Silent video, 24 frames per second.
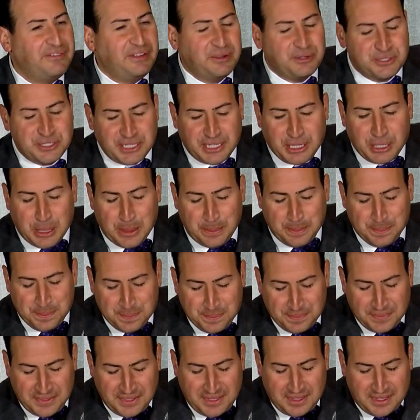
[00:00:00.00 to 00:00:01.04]
years ago,
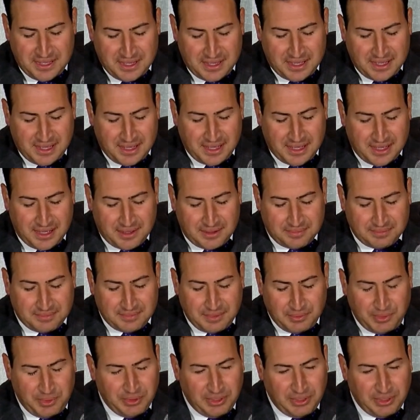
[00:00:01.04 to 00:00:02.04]
we were